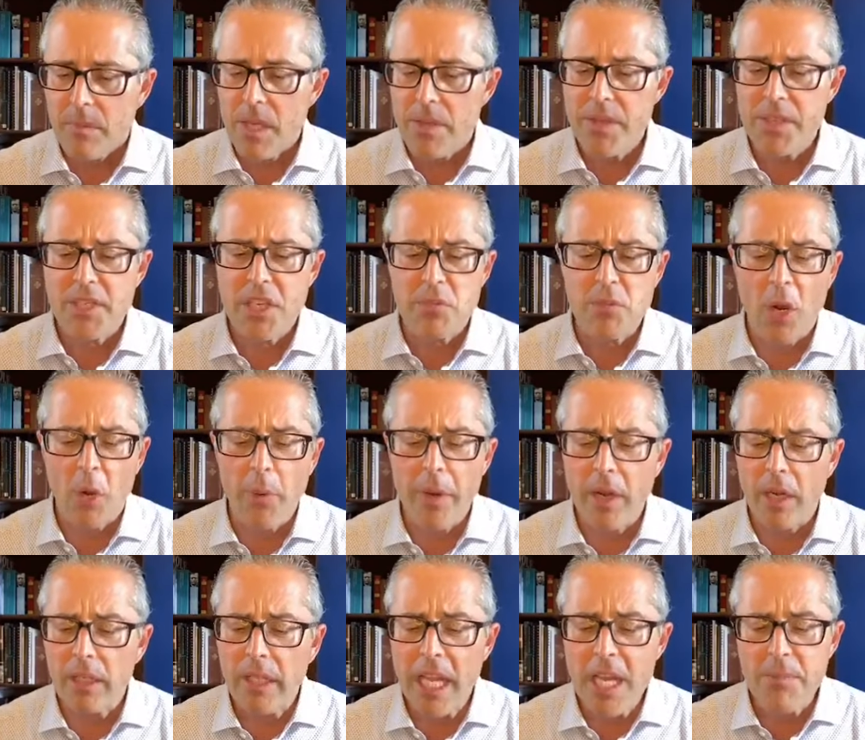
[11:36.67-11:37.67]
This is what we
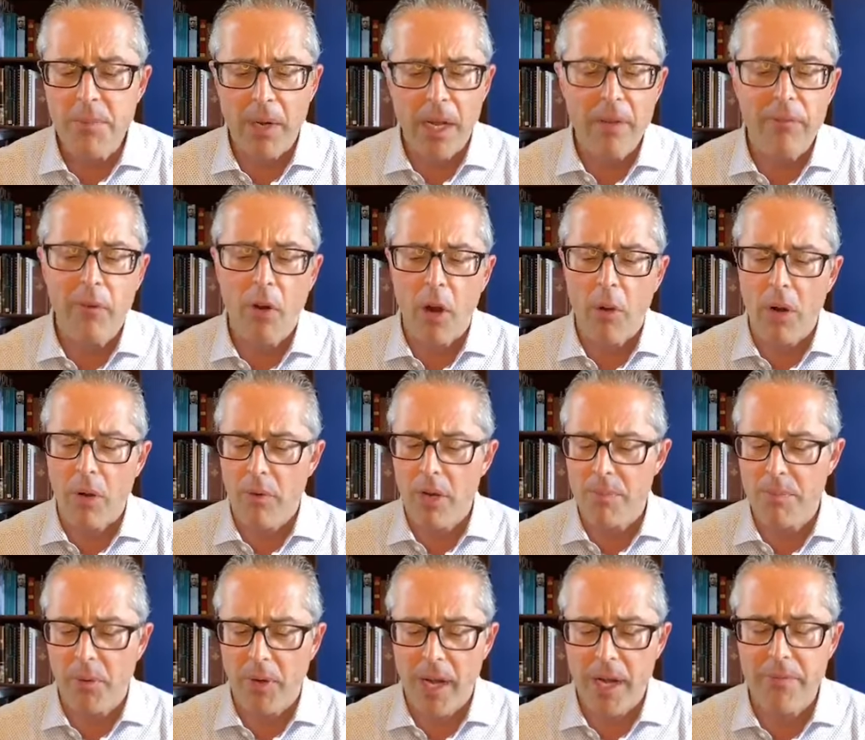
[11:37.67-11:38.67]
are laboring for, what we're
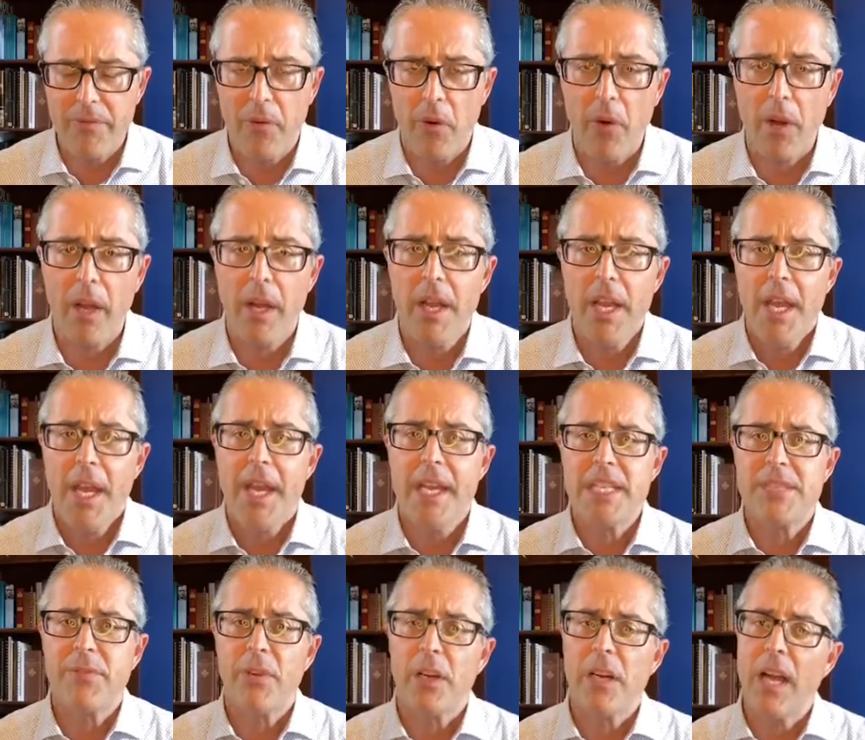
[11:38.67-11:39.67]
praying for is
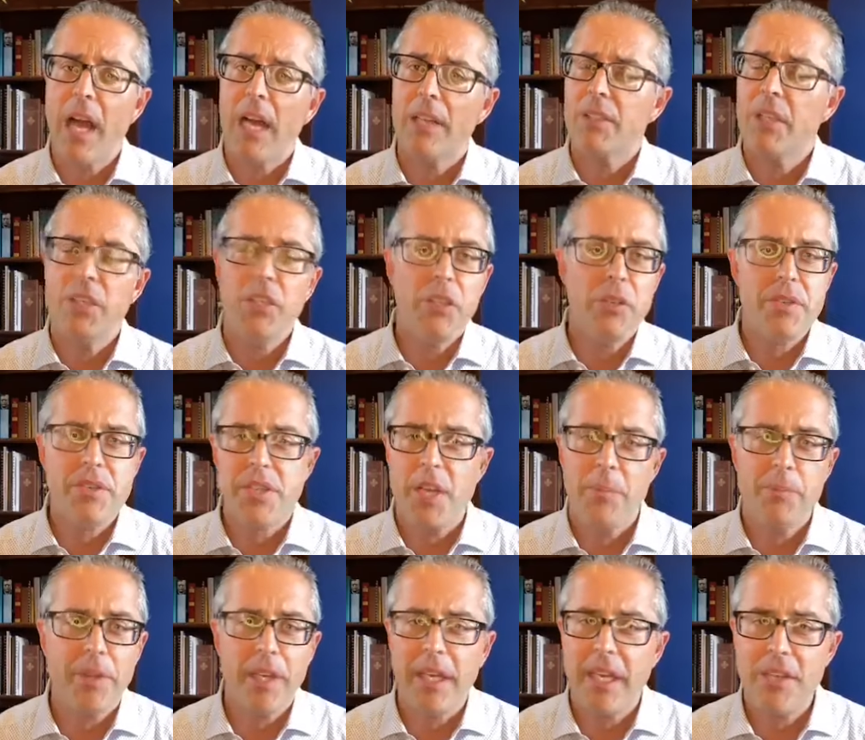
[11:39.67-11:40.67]
for God to do
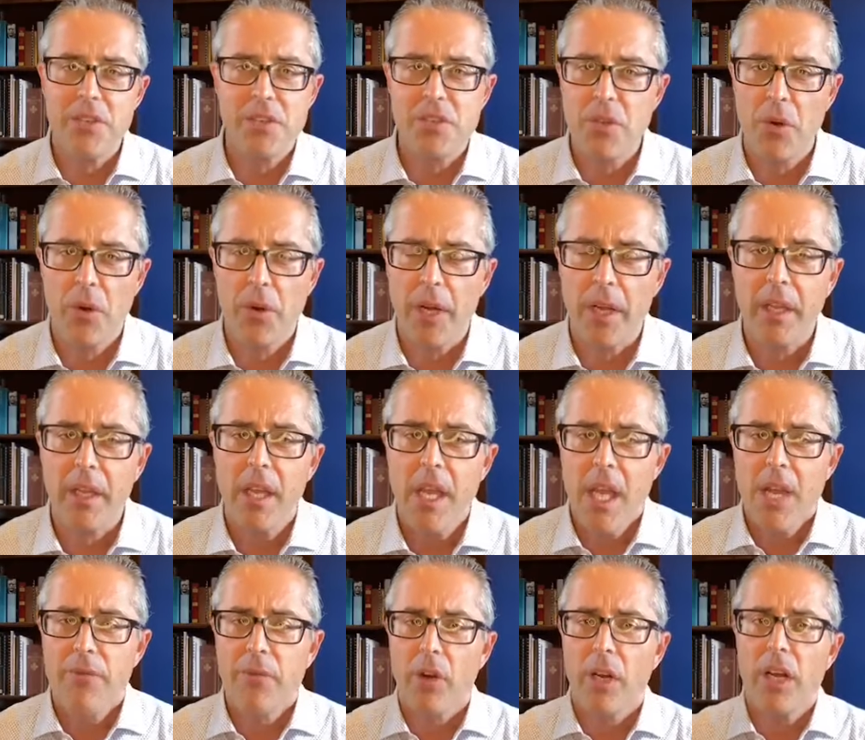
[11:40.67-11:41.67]
something historic,
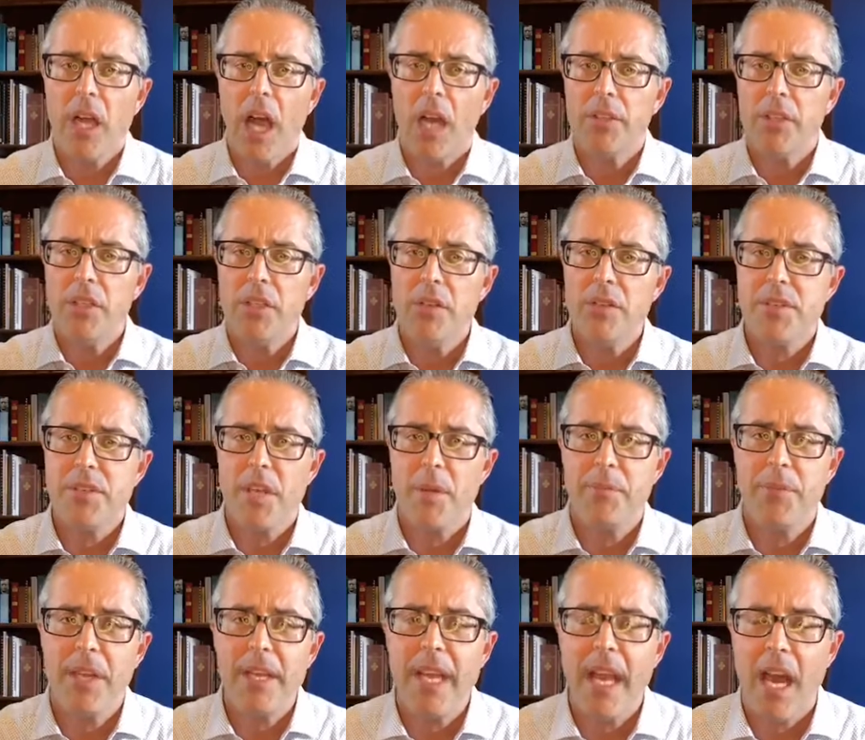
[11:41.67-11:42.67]
for God to do
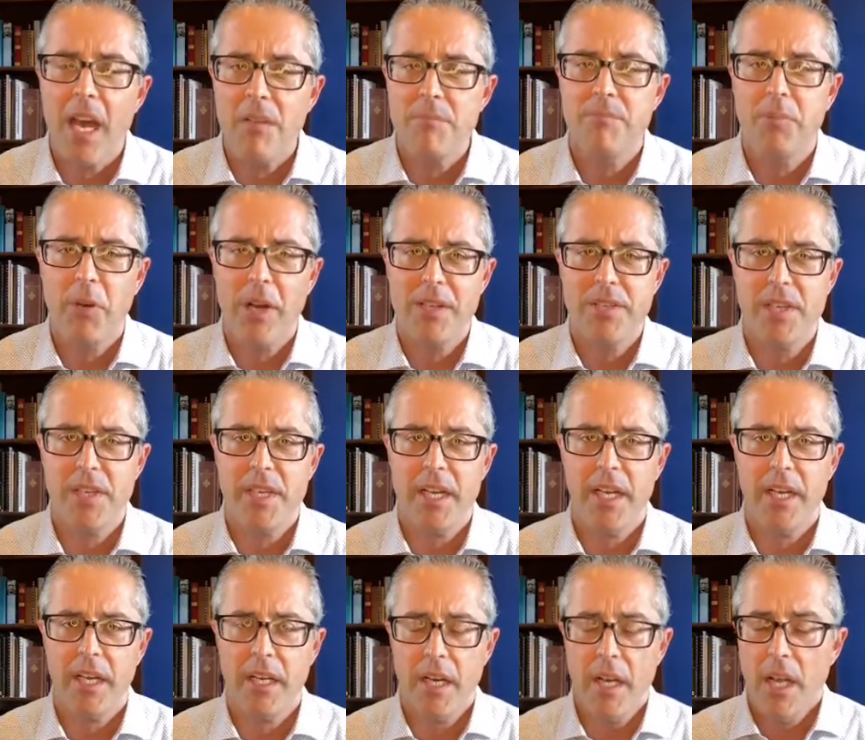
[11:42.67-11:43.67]
something
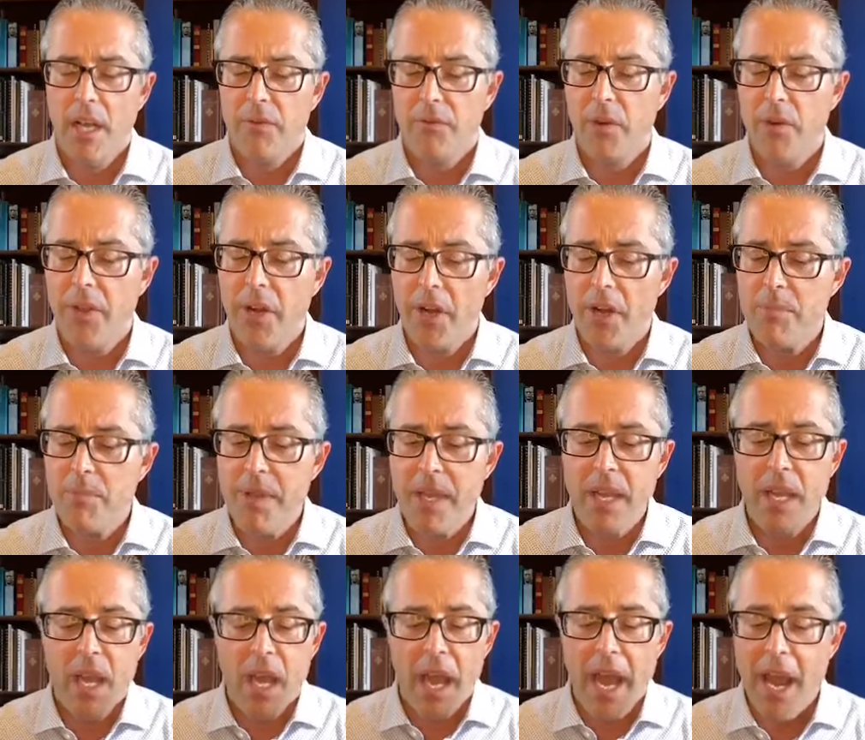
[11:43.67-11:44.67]
unprecedented, for there to
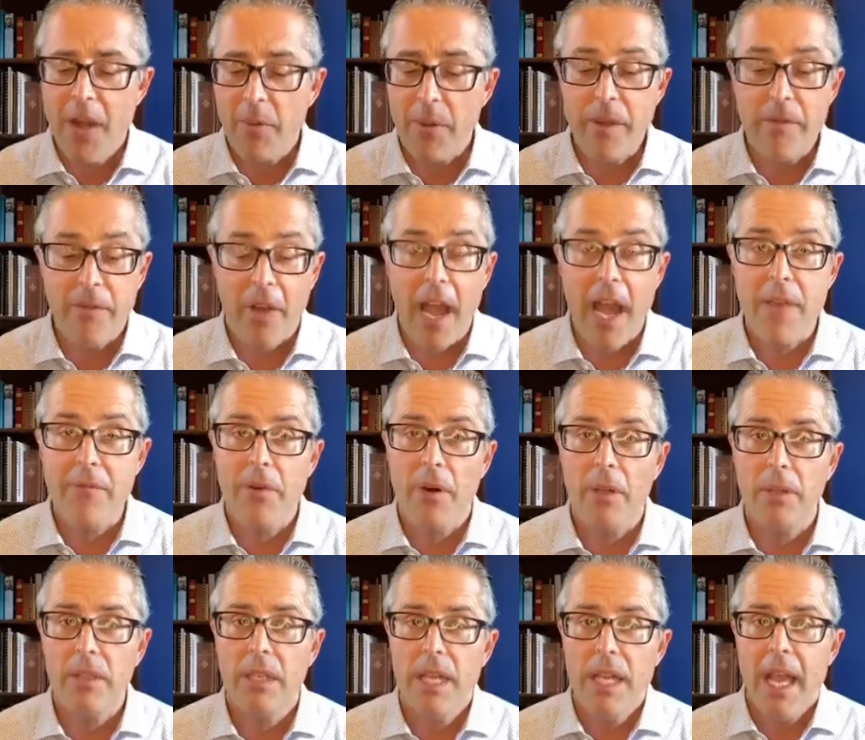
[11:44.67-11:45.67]
be a
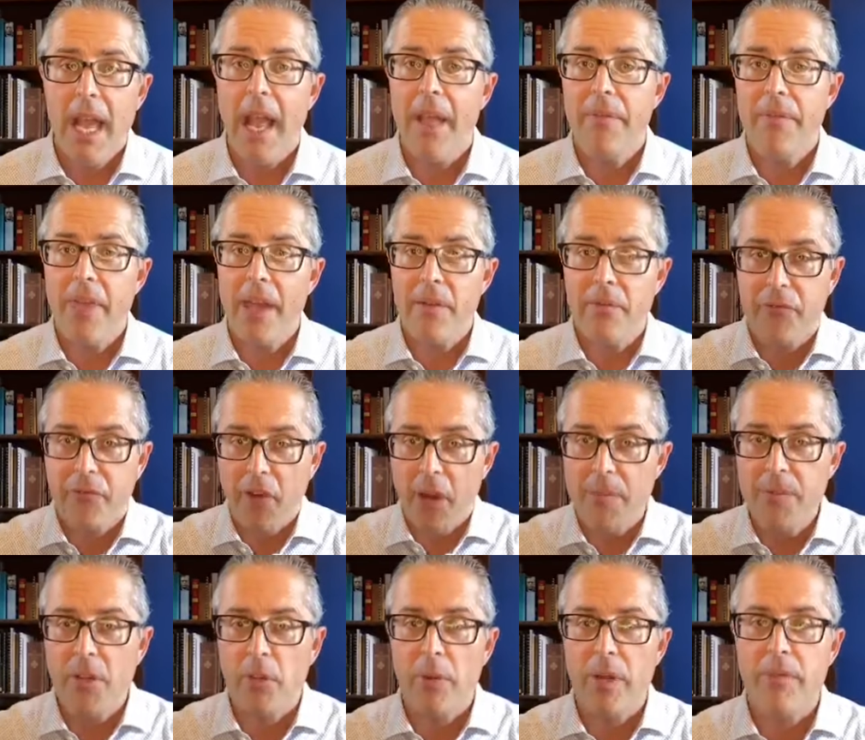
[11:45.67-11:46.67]
revival, and then
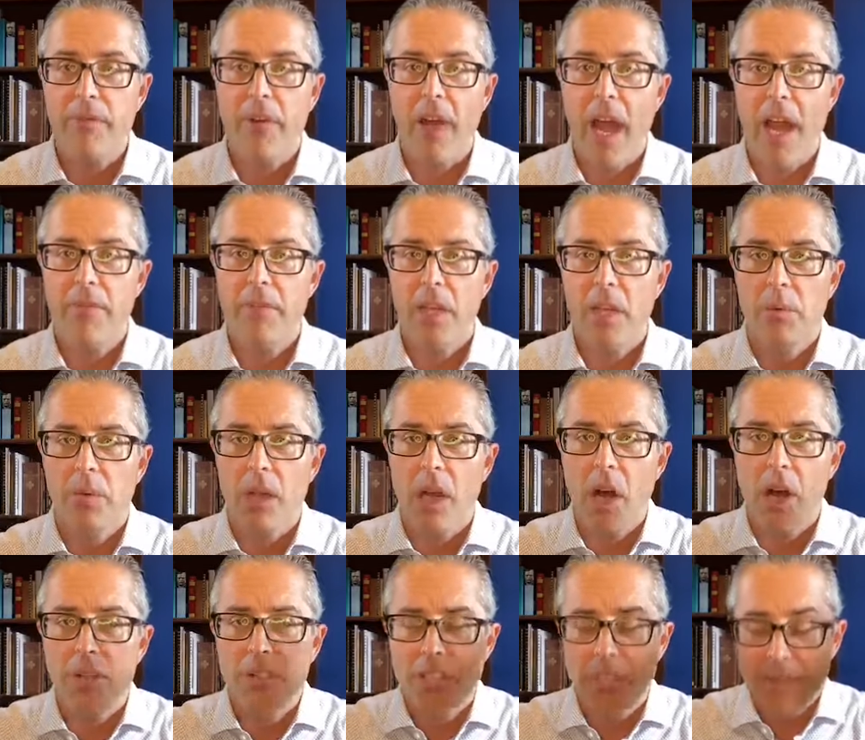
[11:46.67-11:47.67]
from the revival, it will
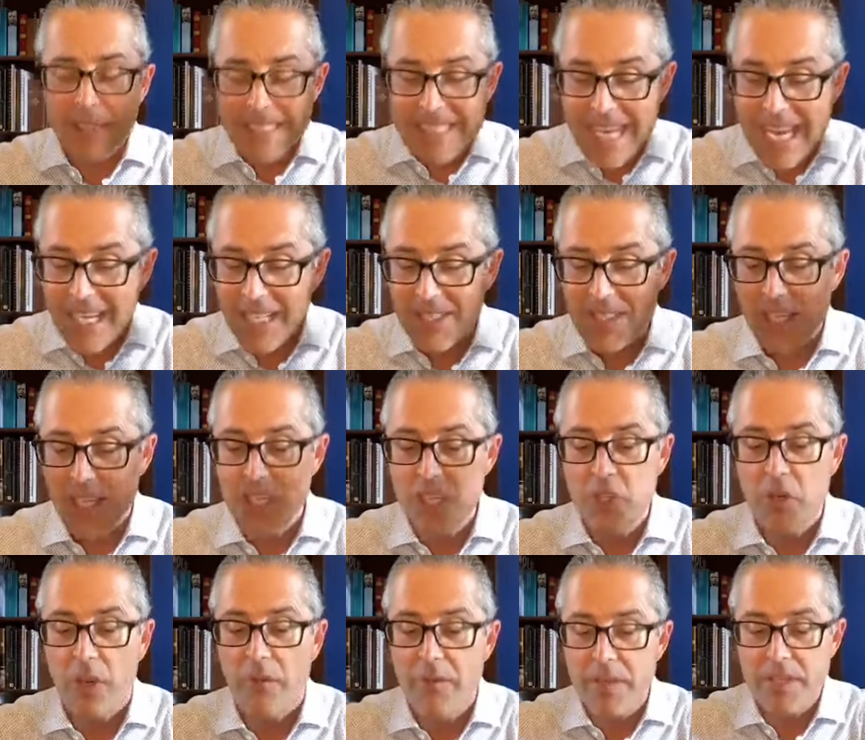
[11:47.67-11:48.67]
ultimately take us
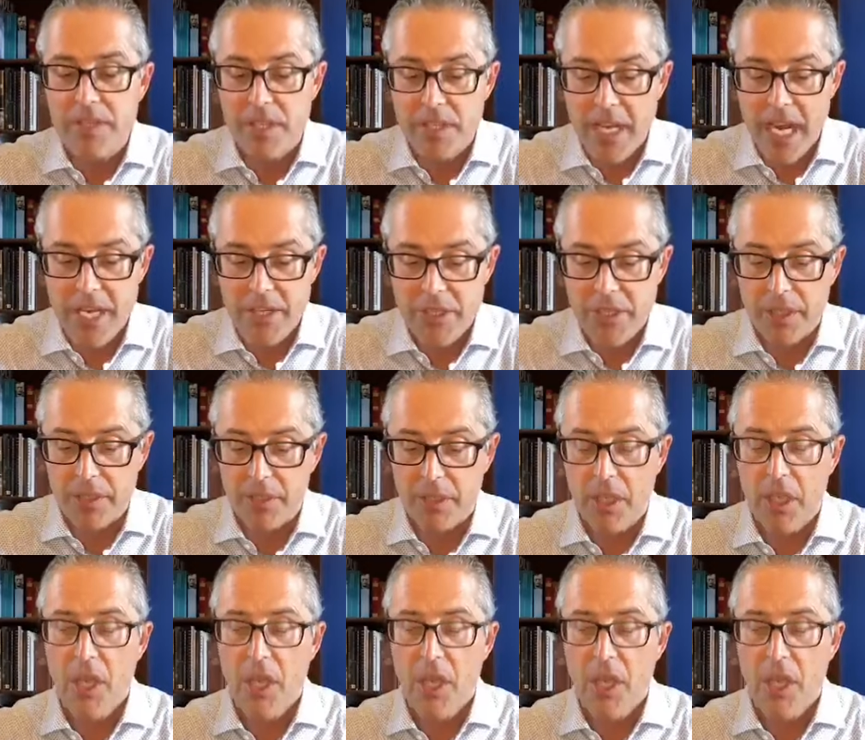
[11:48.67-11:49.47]
into a visitation.